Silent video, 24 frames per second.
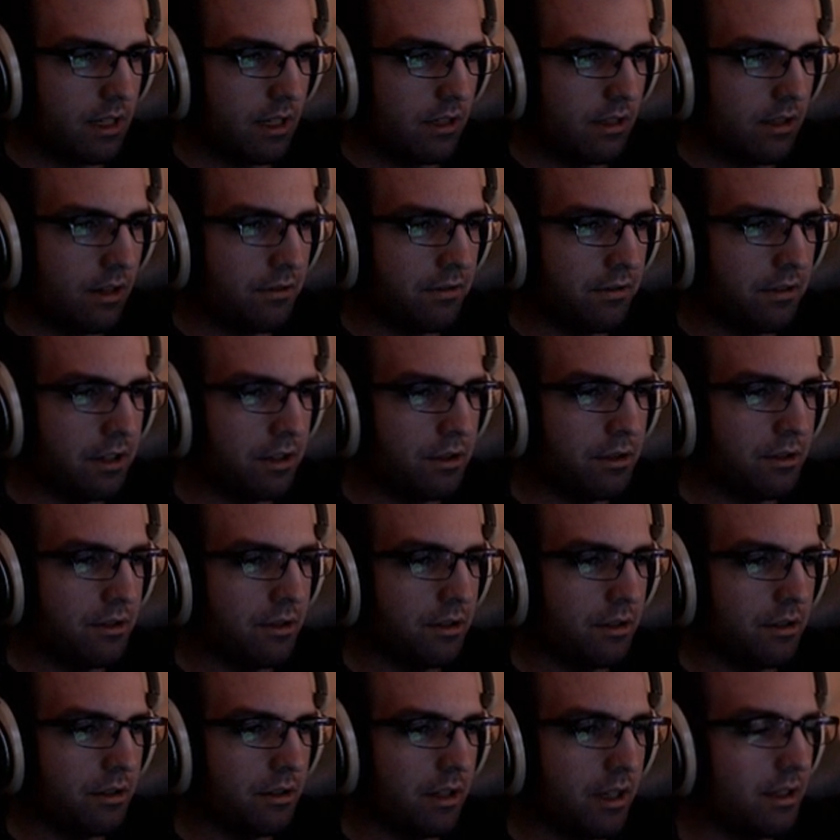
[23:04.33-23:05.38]
their features
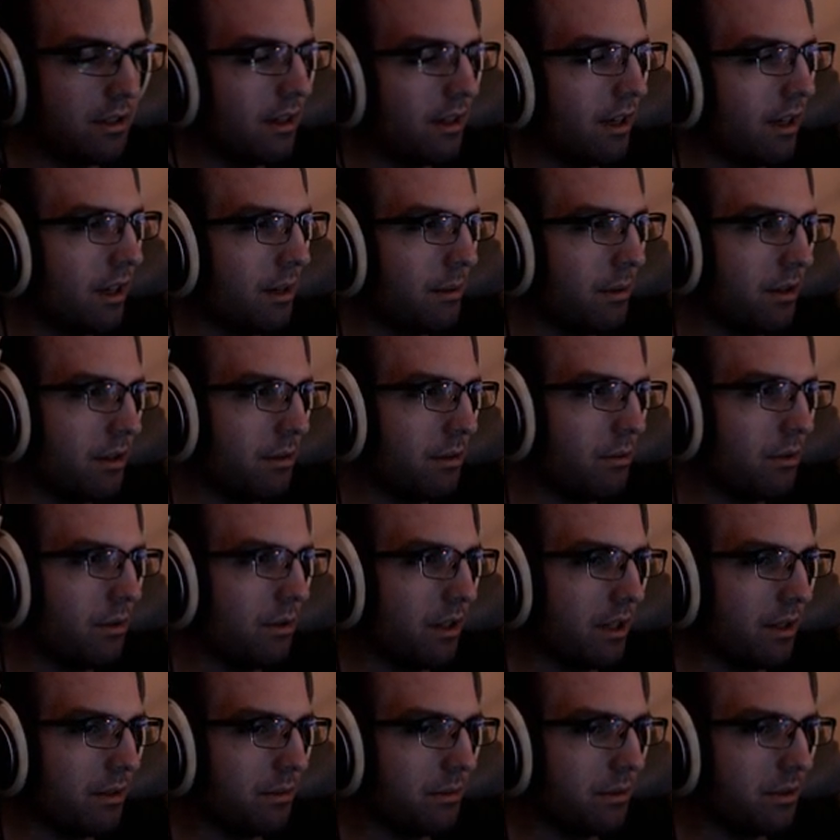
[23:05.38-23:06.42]
are less anime. They're more
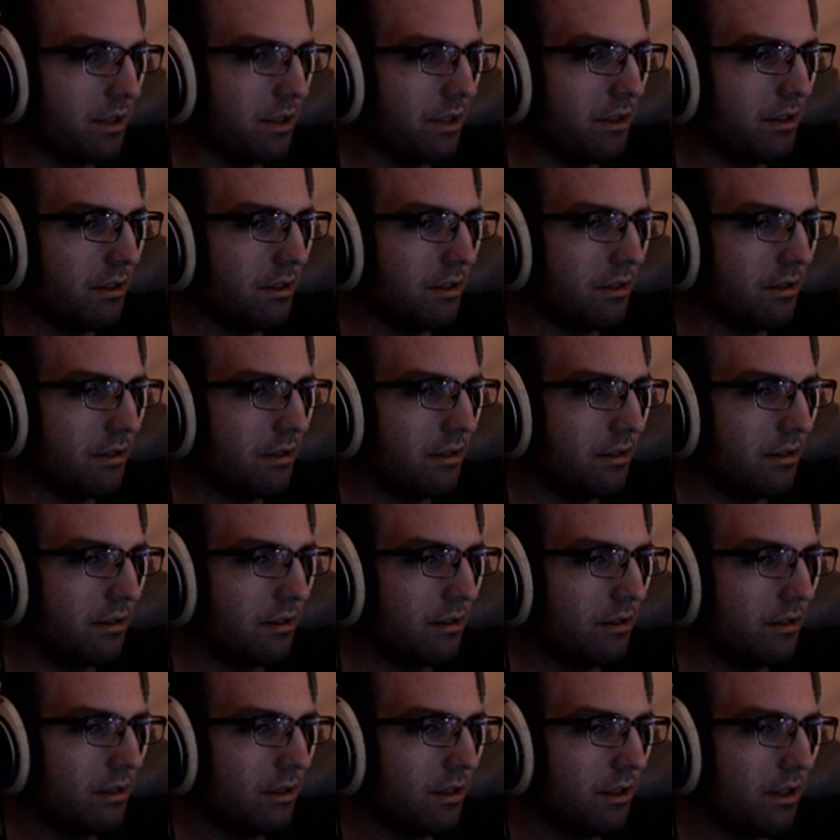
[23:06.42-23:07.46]
like real.
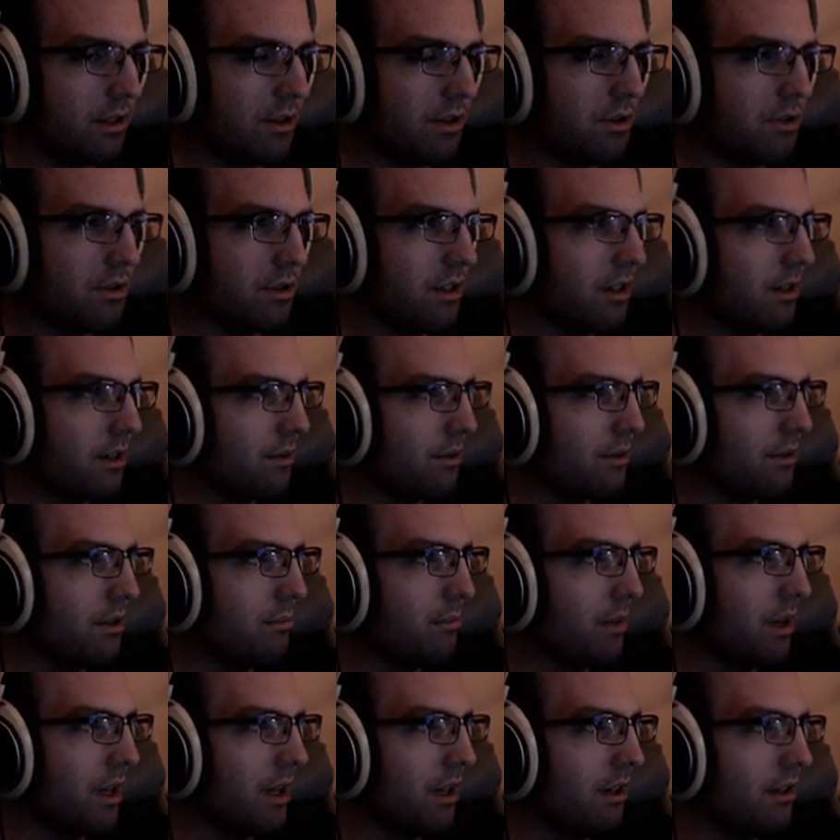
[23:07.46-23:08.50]
They're usually like really
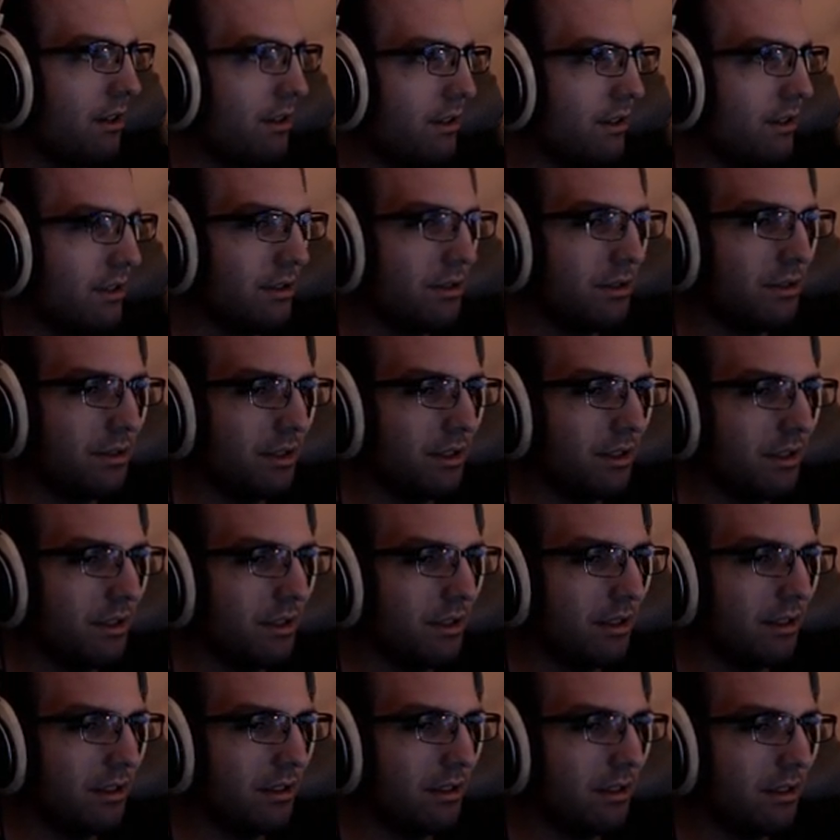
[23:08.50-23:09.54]
pale and
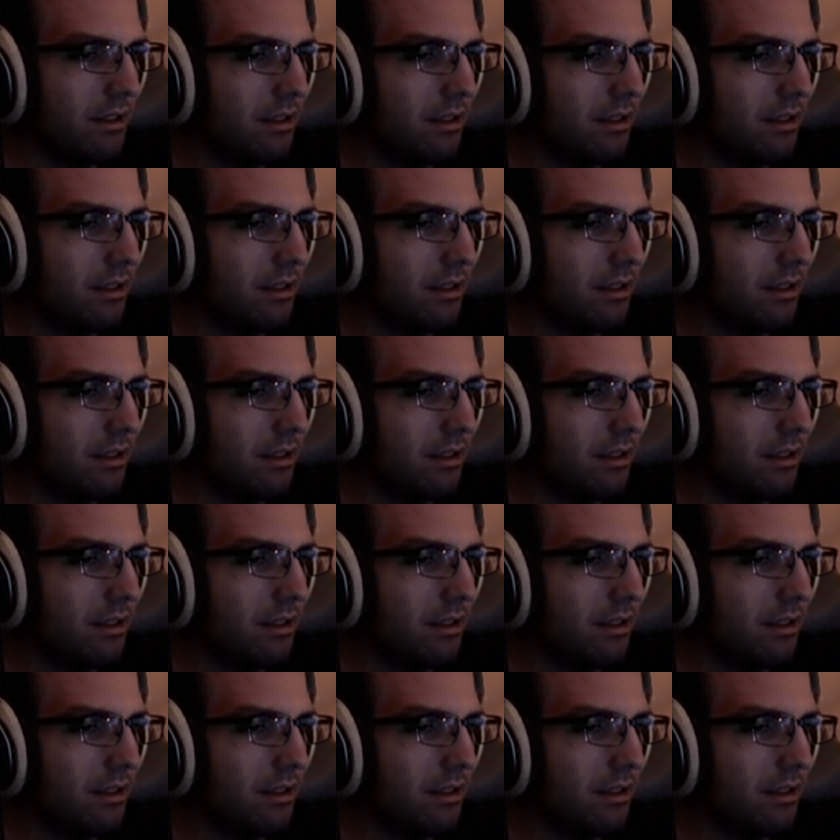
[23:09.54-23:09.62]
shit.